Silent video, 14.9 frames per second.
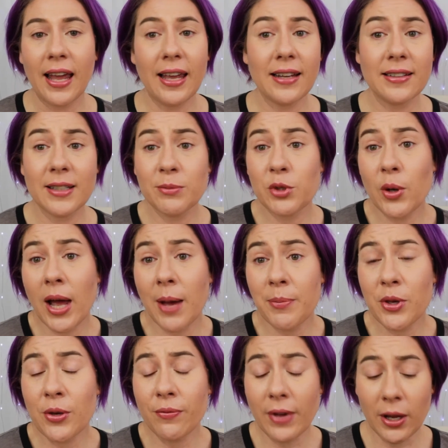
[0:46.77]
And I'm so
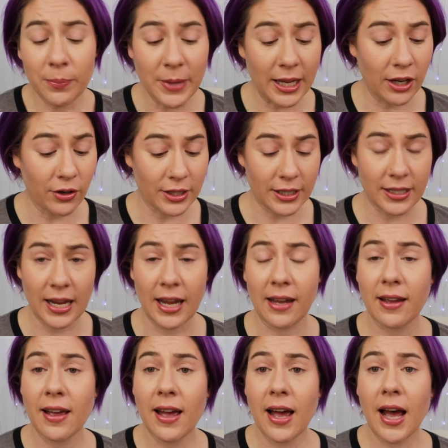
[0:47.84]
happy you found me here today.